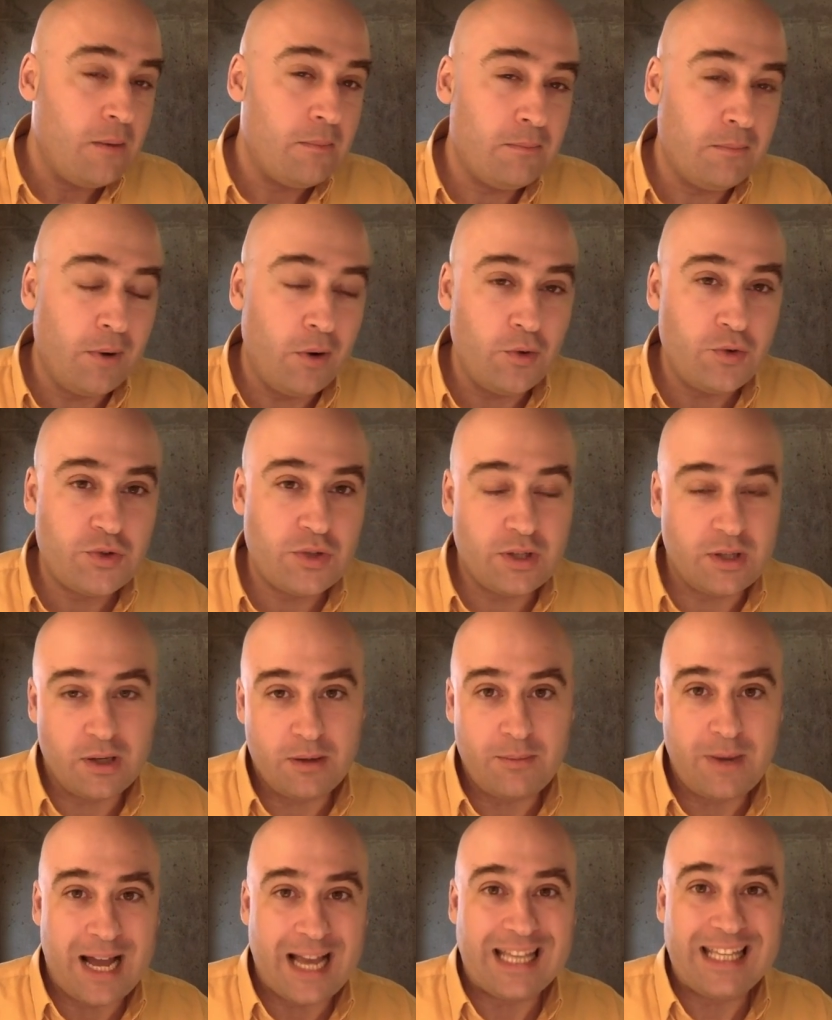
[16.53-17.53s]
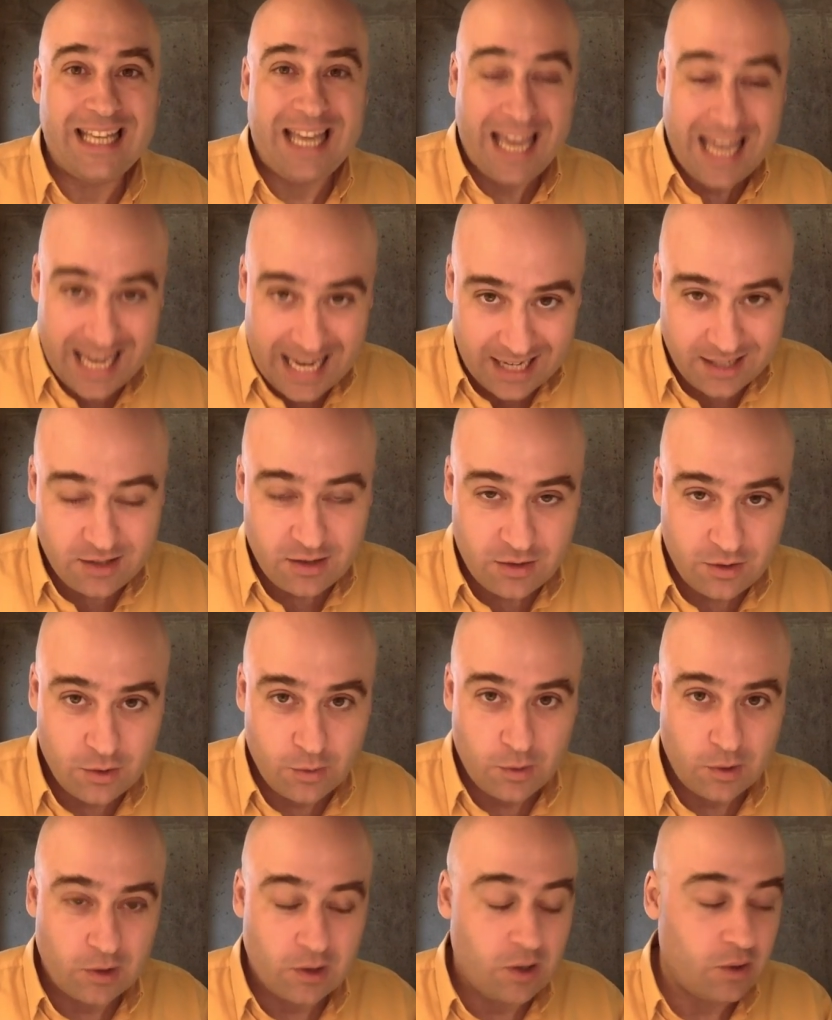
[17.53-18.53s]
Most of them I can't
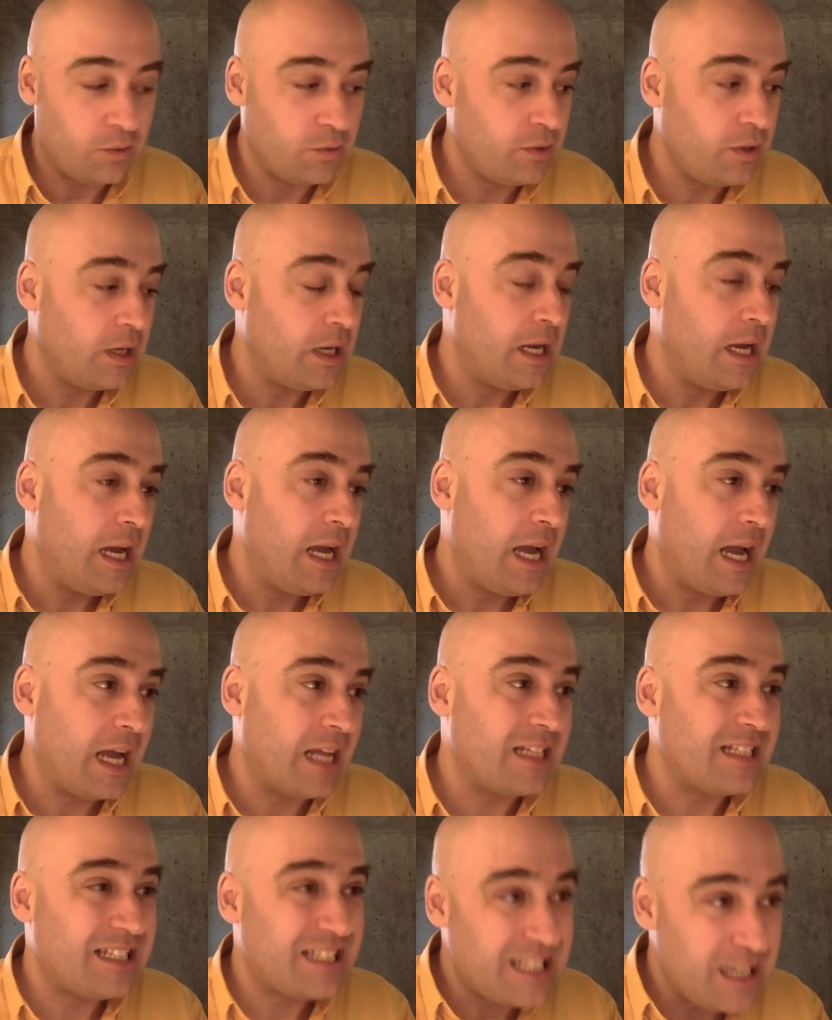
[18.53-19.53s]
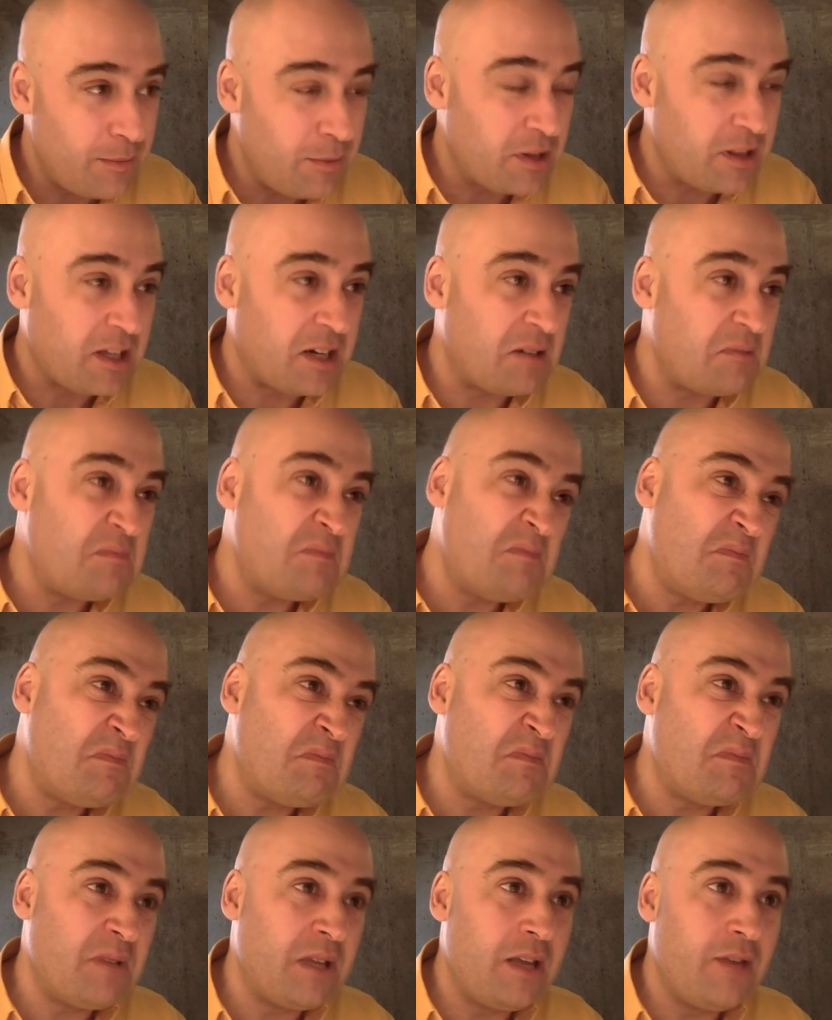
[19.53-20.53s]
do alone. And some of
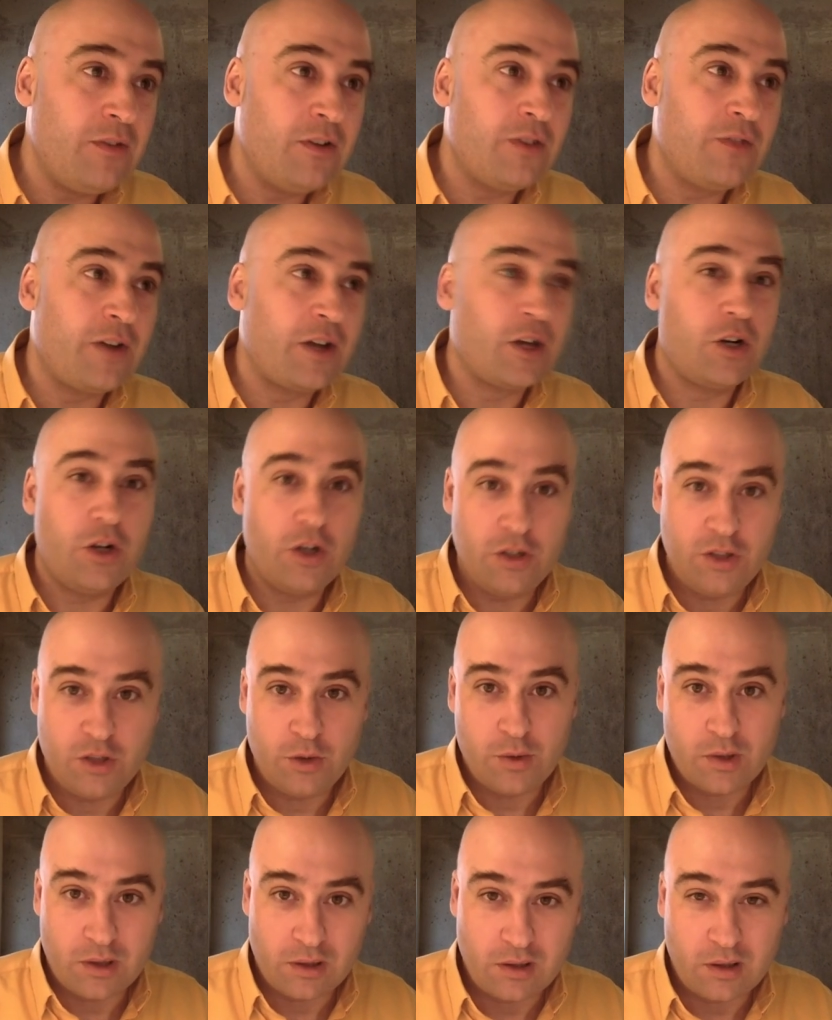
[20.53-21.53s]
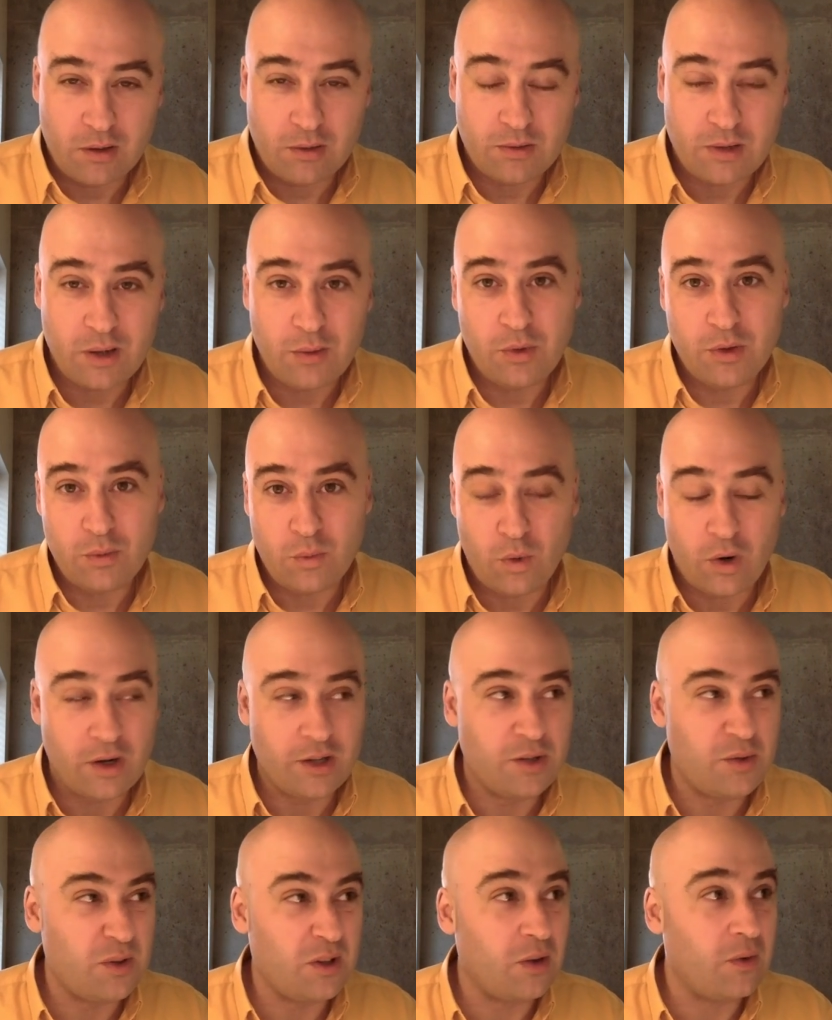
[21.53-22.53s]
them, even if I could do it alone, I wouldn't
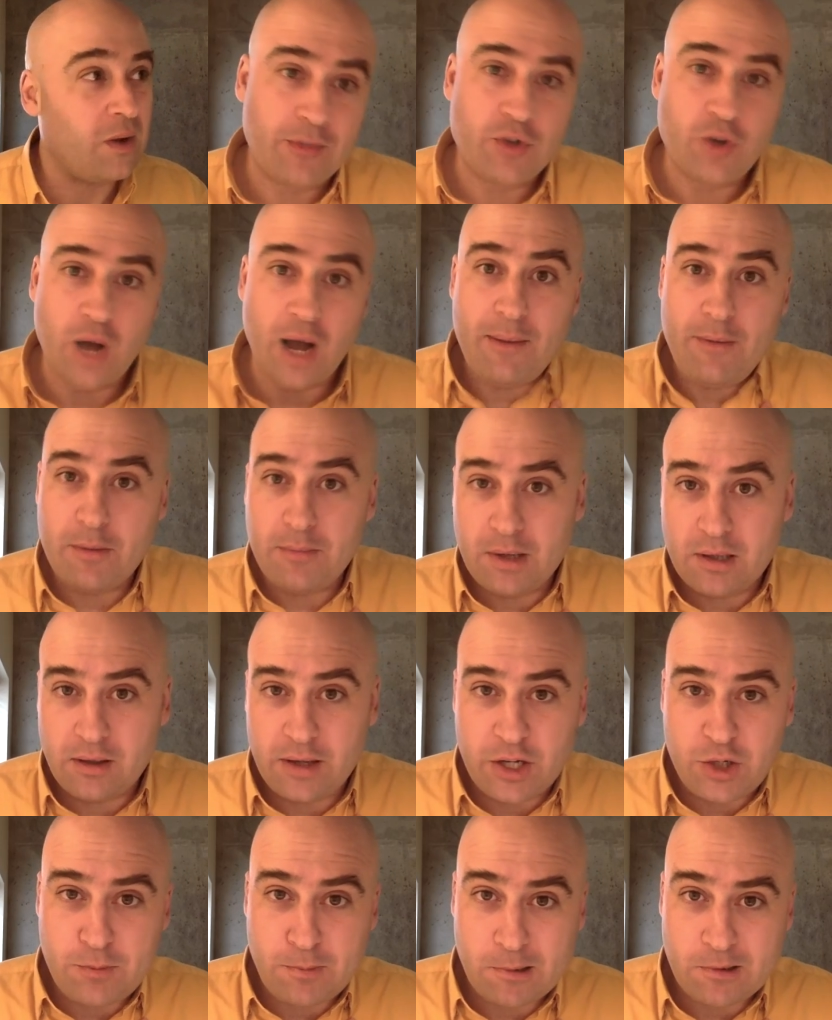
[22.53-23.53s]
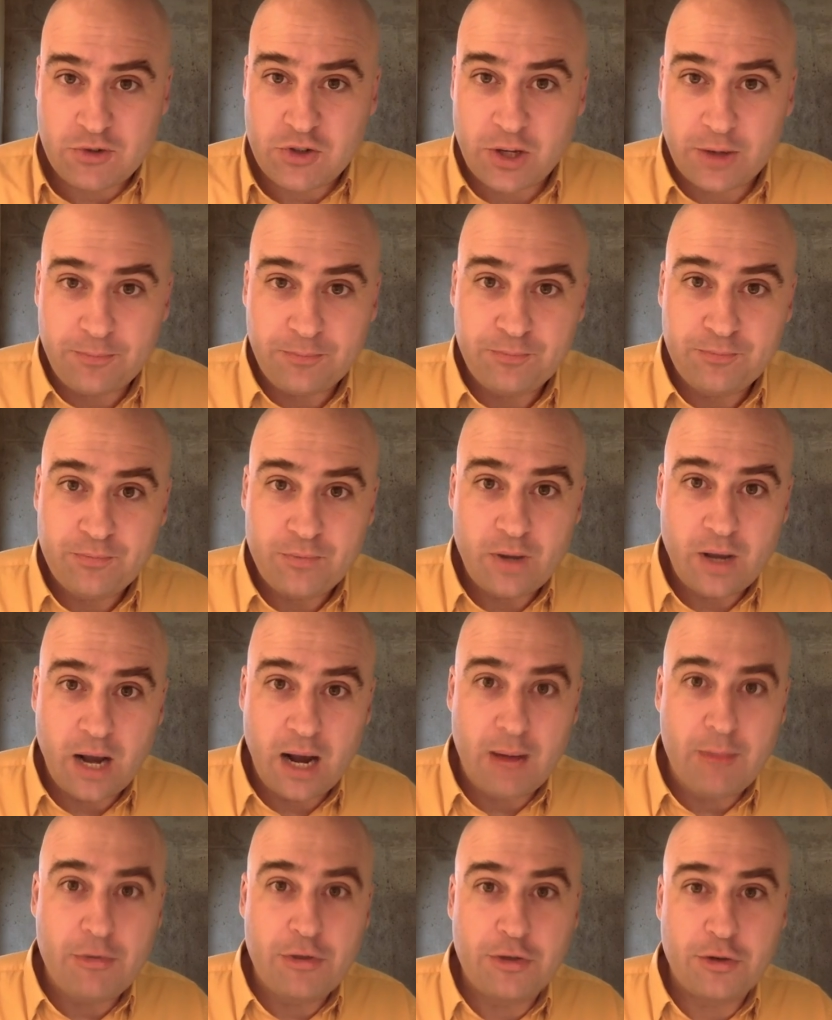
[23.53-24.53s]
want to do it alone. So I'm a middle-aged person.
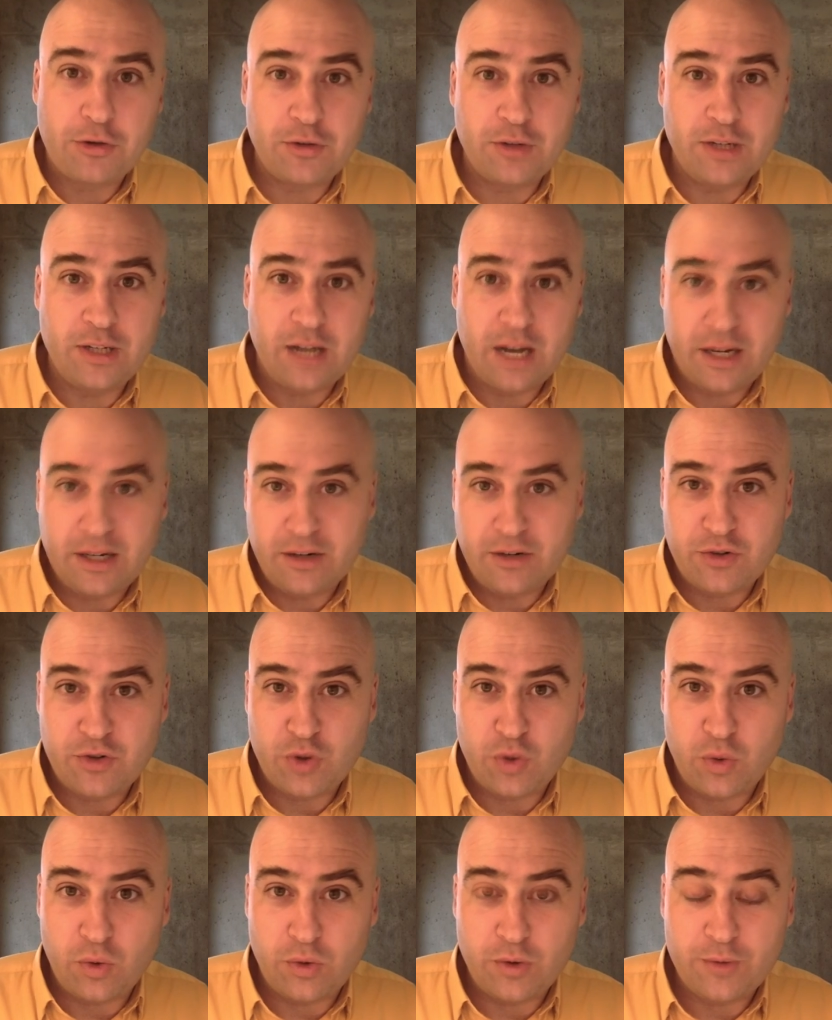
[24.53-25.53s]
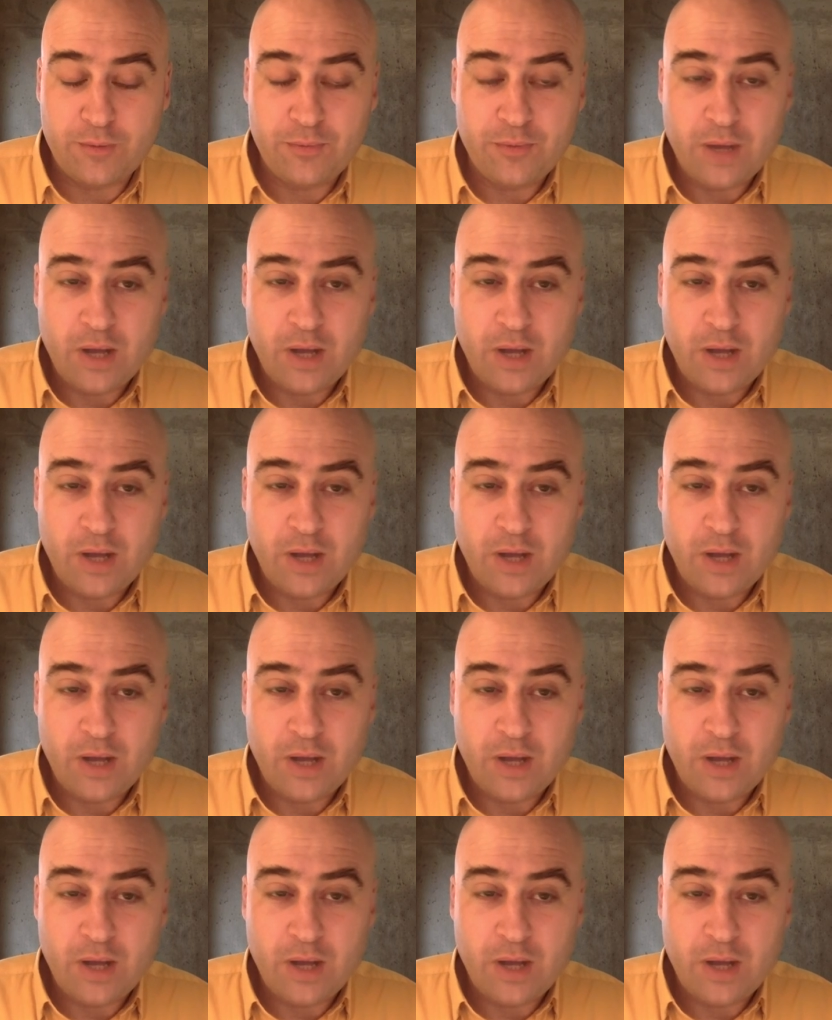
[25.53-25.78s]
I'm 39 years old.